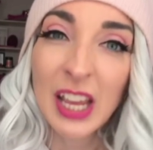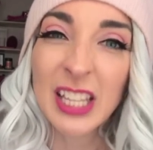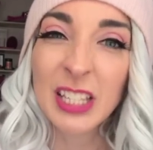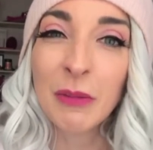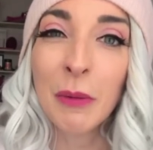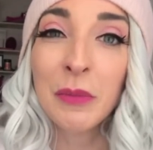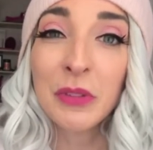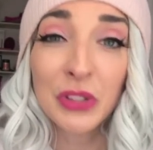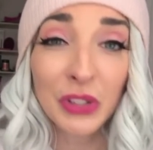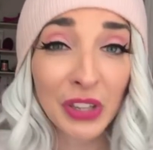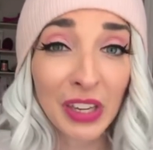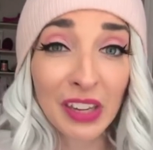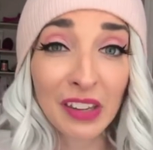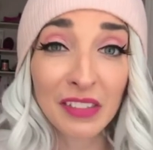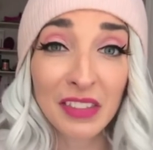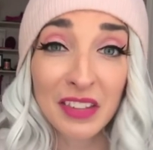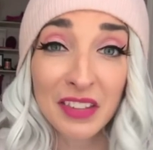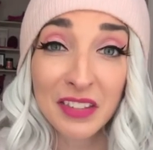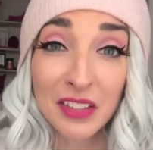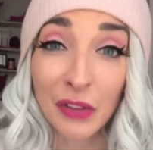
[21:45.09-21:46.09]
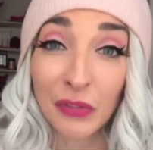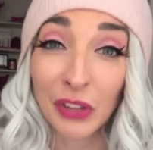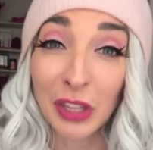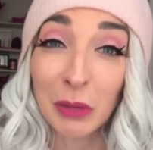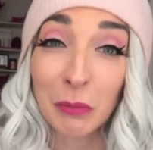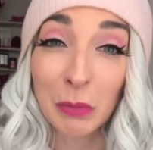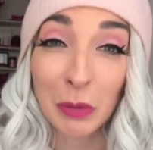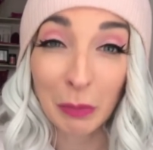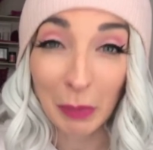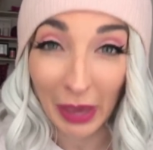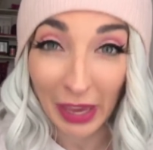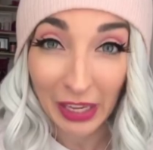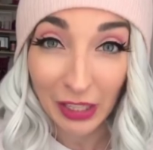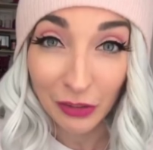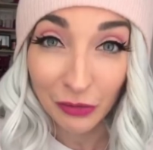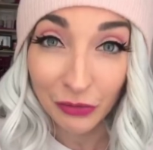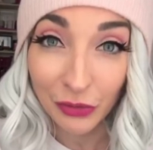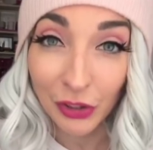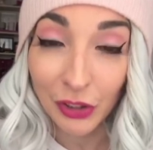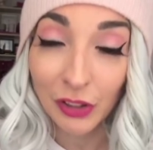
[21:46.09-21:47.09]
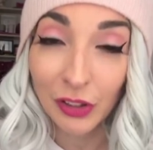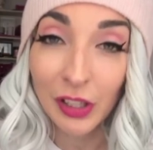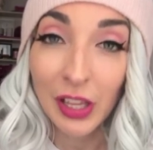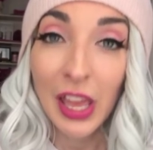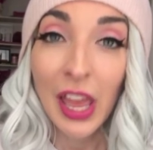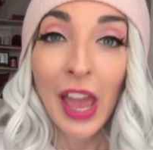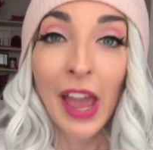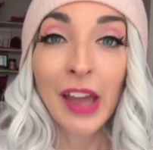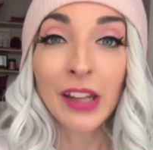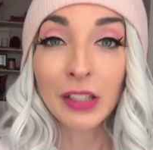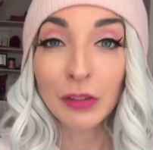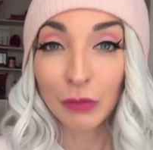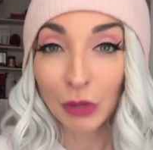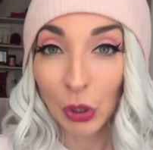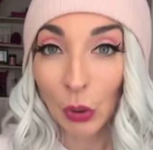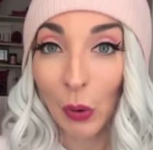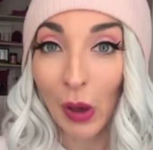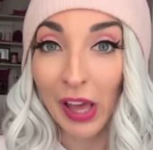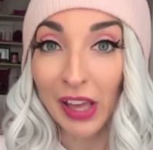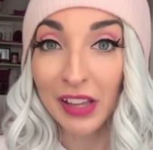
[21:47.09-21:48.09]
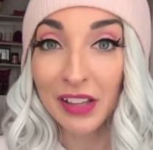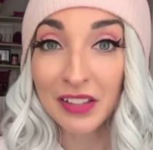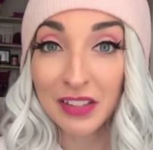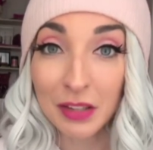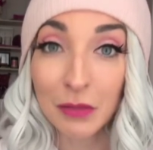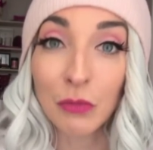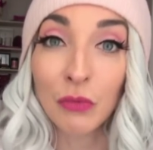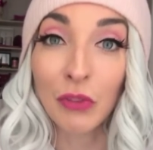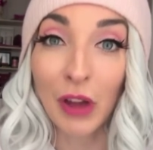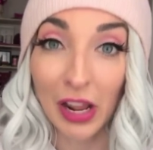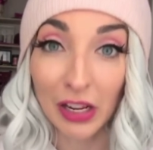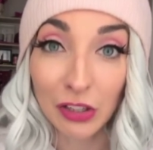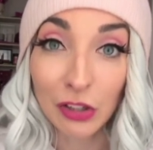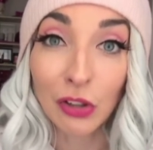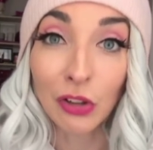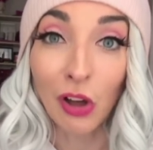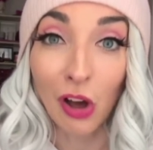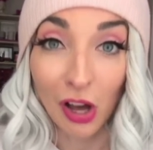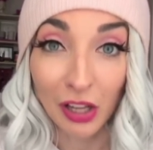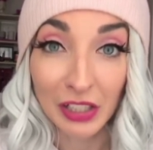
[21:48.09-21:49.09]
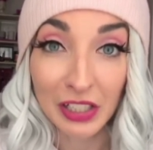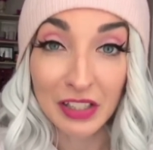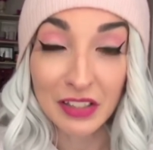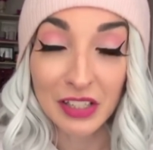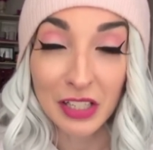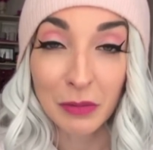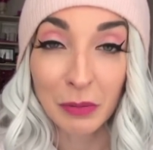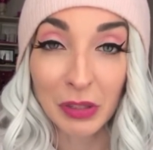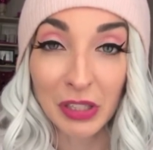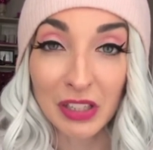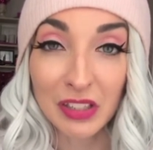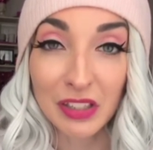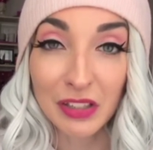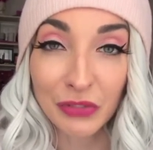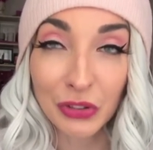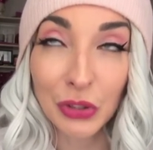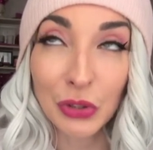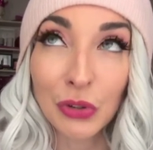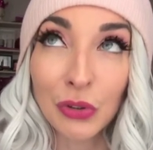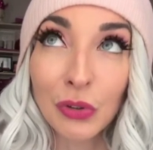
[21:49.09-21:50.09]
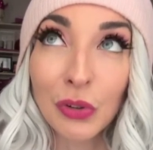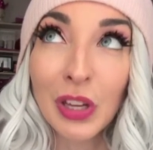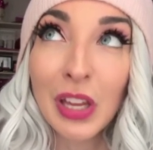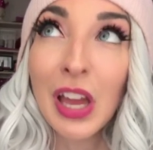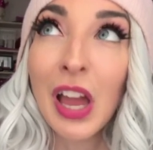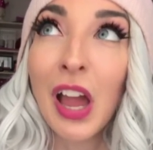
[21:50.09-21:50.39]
Sometimes looking at this stuff can be painful, and it requires some radical honesty, because if you